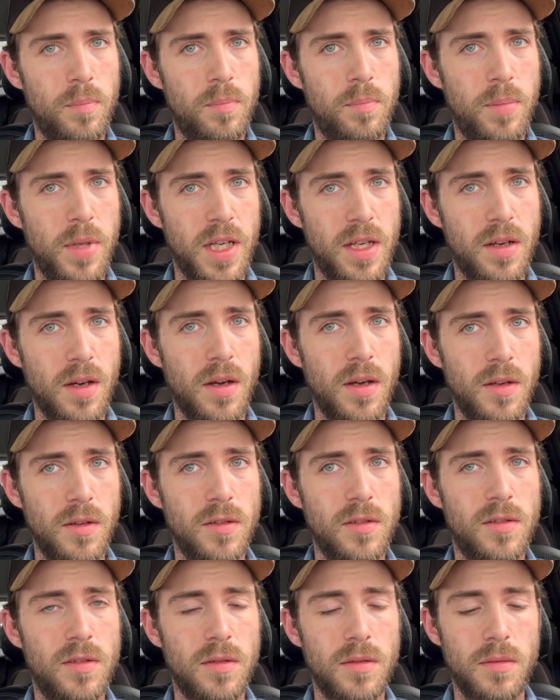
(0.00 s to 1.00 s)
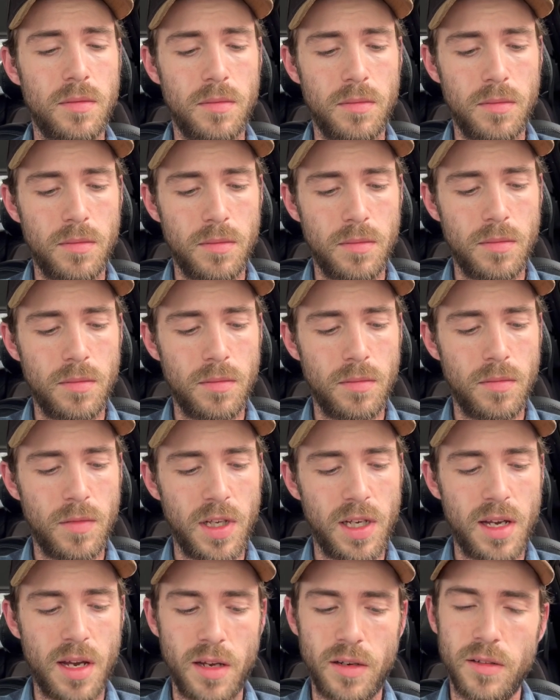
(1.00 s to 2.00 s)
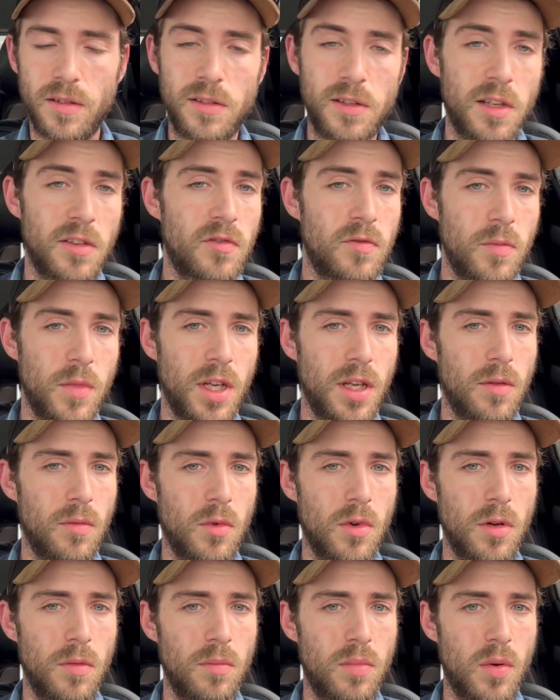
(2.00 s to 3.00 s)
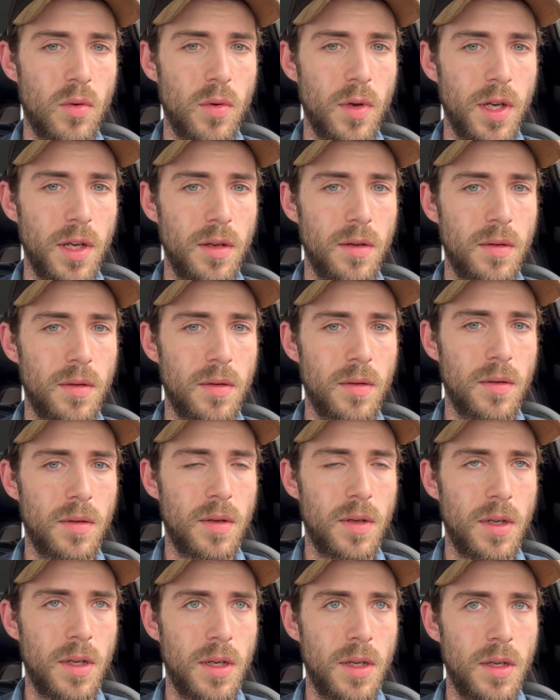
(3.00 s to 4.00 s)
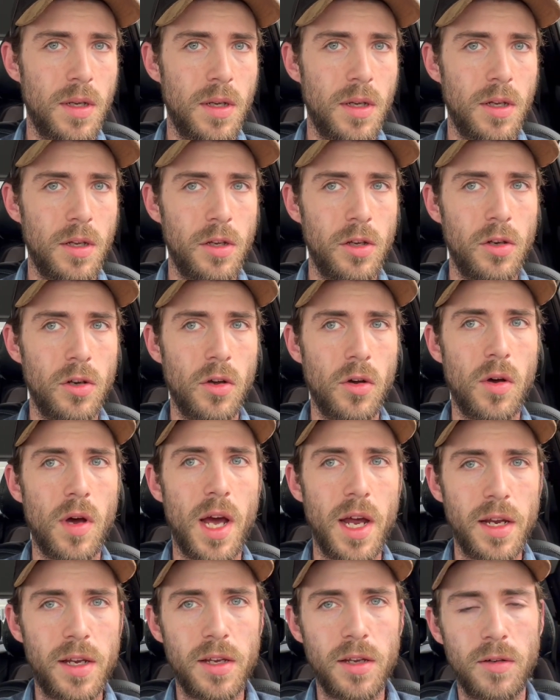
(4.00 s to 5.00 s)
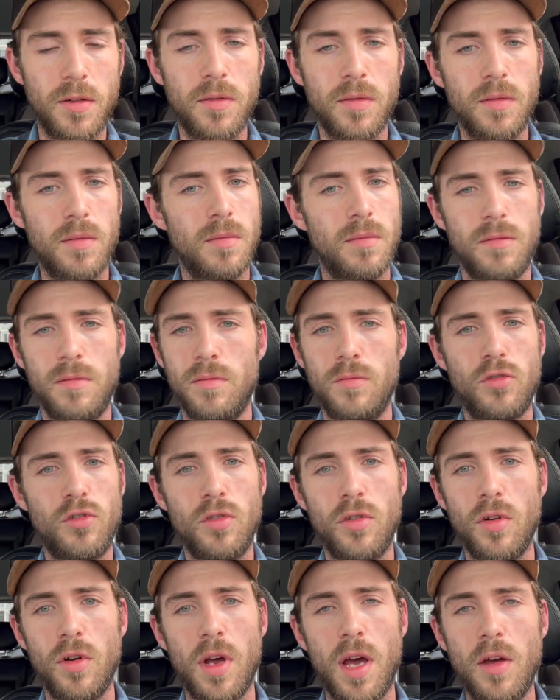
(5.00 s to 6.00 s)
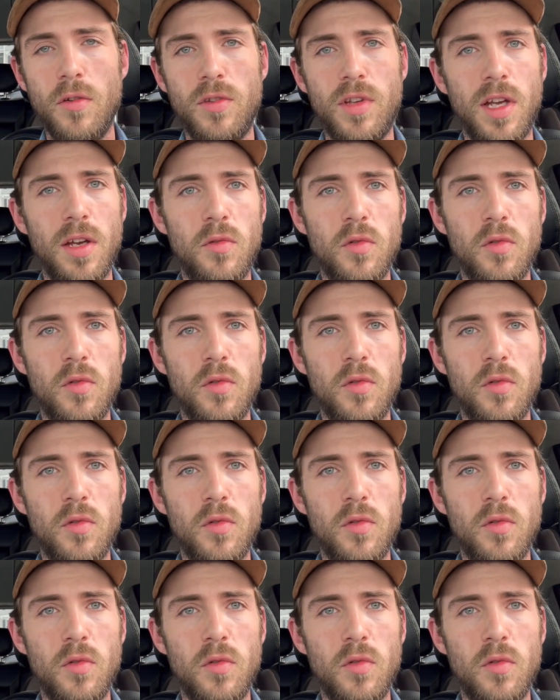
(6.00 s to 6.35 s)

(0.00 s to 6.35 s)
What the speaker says: because they kind of stiffed me at one point. You know, I'll take